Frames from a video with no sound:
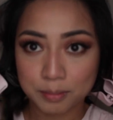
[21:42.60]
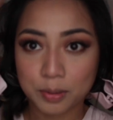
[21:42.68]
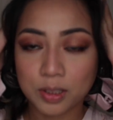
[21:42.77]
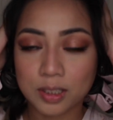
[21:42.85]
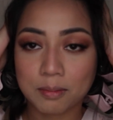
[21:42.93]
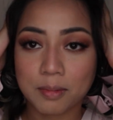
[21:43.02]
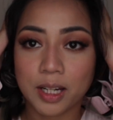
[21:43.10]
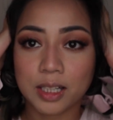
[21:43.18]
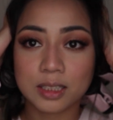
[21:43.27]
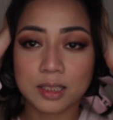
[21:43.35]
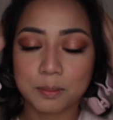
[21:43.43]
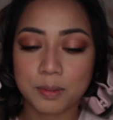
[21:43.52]
put some
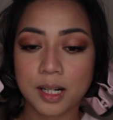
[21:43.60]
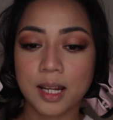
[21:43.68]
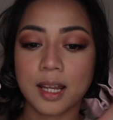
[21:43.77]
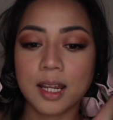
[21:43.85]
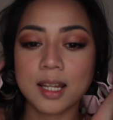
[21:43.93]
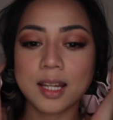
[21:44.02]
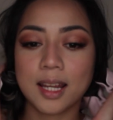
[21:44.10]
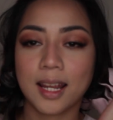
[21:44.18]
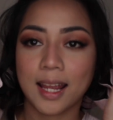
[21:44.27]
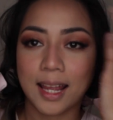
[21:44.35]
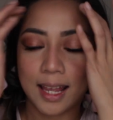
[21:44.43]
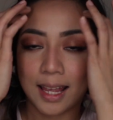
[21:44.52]
hairspray,
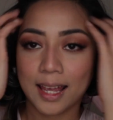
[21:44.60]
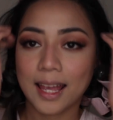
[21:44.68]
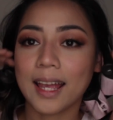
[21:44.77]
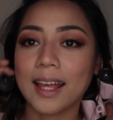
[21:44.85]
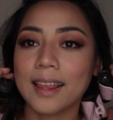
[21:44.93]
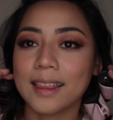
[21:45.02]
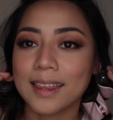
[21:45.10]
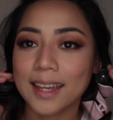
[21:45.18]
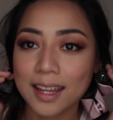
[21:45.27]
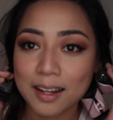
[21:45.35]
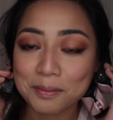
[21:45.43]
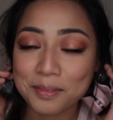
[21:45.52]
and
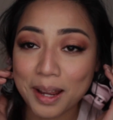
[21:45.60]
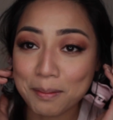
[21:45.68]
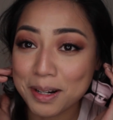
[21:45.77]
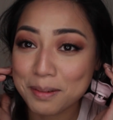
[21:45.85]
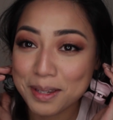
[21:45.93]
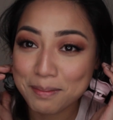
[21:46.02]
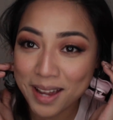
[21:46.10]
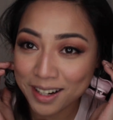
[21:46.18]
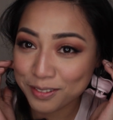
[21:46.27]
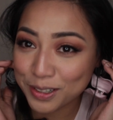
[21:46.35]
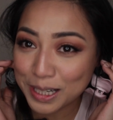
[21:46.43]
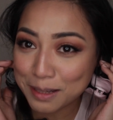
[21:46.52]
then I'm gonna be
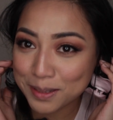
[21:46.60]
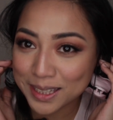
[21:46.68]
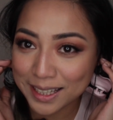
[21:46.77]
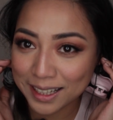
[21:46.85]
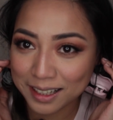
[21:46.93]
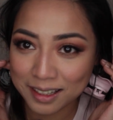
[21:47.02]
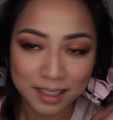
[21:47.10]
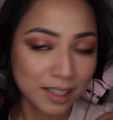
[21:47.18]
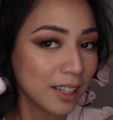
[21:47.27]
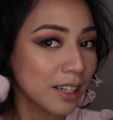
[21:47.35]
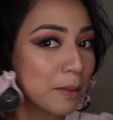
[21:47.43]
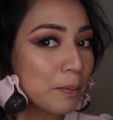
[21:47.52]
back for lipstick.
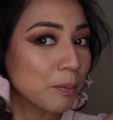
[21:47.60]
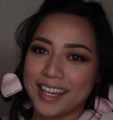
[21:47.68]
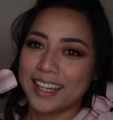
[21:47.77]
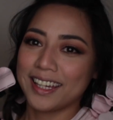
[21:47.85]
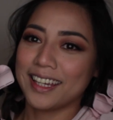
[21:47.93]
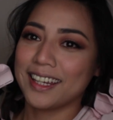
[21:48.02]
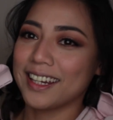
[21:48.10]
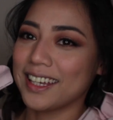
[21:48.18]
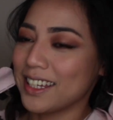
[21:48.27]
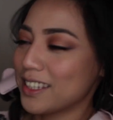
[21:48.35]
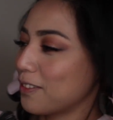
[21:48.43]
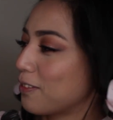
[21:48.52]
It
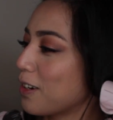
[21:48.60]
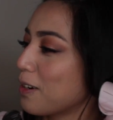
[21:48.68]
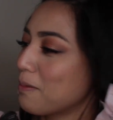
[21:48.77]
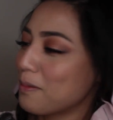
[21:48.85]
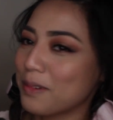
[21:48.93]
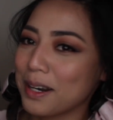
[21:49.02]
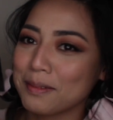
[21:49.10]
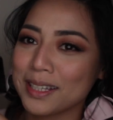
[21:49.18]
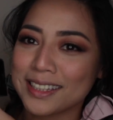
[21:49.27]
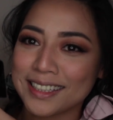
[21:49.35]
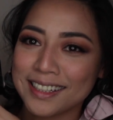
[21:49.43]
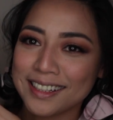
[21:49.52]
is from
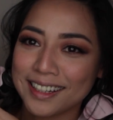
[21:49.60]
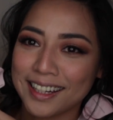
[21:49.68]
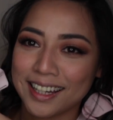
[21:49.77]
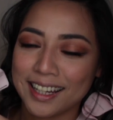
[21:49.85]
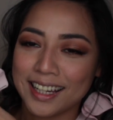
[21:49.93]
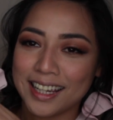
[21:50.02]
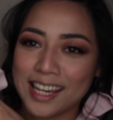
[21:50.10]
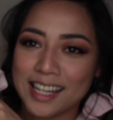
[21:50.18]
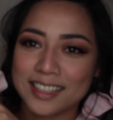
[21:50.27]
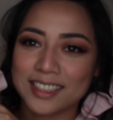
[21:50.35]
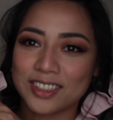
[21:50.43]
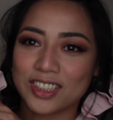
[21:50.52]
Remington.
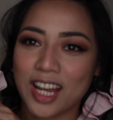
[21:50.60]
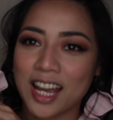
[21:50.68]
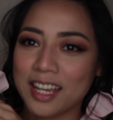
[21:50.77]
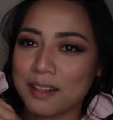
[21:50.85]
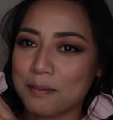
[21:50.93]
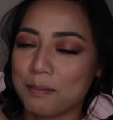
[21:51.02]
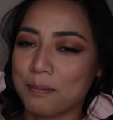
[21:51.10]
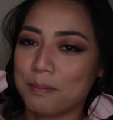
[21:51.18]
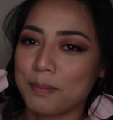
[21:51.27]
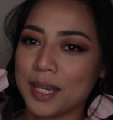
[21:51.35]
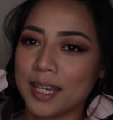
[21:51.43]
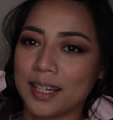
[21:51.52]
It's a giant
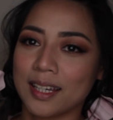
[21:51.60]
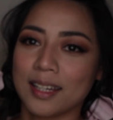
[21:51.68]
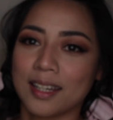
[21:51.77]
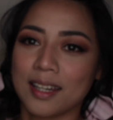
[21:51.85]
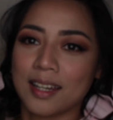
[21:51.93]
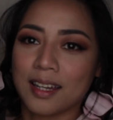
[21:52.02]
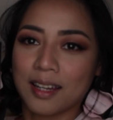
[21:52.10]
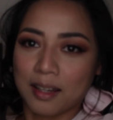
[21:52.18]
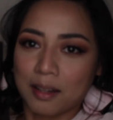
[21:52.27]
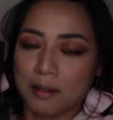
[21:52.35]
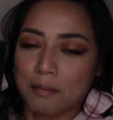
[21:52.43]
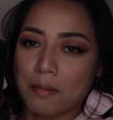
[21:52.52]
big
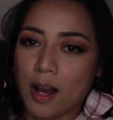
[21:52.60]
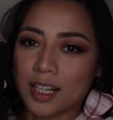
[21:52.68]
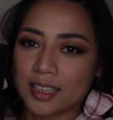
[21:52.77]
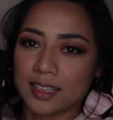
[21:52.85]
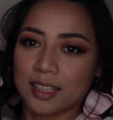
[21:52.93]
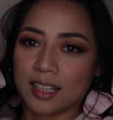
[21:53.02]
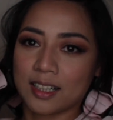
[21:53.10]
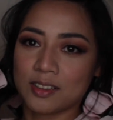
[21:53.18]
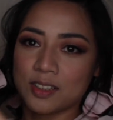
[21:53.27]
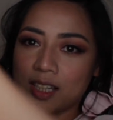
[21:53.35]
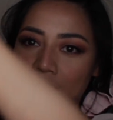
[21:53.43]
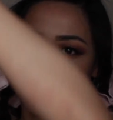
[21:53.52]
box that
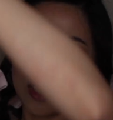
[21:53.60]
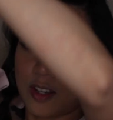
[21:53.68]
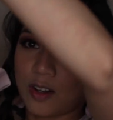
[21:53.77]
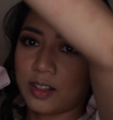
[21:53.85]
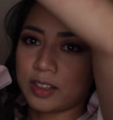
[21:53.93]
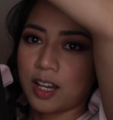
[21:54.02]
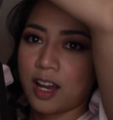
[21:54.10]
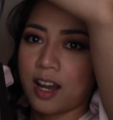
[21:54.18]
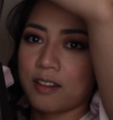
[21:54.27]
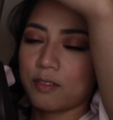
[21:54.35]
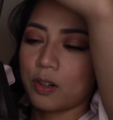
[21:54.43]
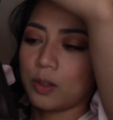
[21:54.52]
contains all the
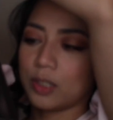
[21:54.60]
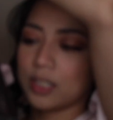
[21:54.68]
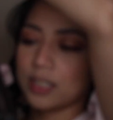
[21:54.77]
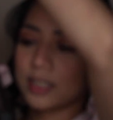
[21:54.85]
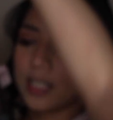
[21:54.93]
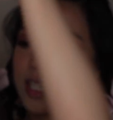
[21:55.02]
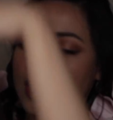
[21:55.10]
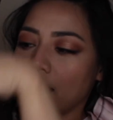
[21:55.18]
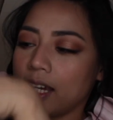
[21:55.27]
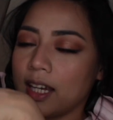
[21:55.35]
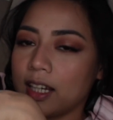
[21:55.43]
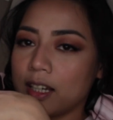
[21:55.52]
hot rollers.
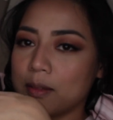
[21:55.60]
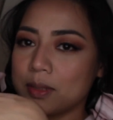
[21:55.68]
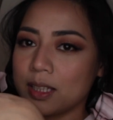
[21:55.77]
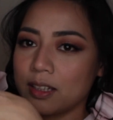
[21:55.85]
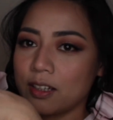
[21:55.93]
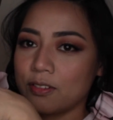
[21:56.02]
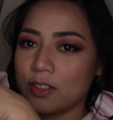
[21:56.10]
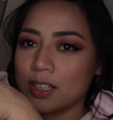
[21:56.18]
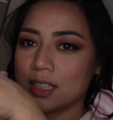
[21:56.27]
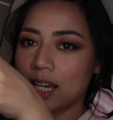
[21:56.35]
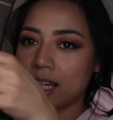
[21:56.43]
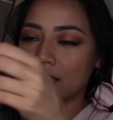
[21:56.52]
It comes in different
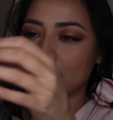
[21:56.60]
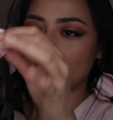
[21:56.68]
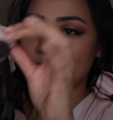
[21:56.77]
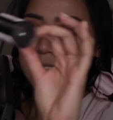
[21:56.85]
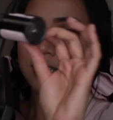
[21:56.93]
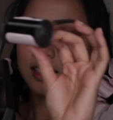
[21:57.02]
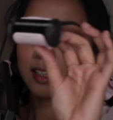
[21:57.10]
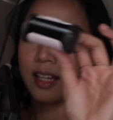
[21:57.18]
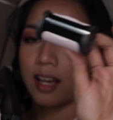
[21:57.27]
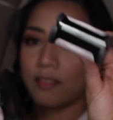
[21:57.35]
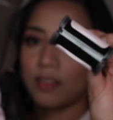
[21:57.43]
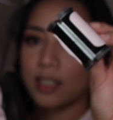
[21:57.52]
sizes. They
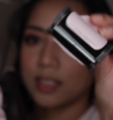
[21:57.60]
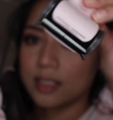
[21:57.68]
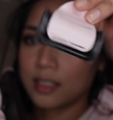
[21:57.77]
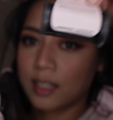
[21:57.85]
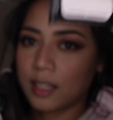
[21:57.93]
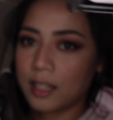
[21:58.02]
have this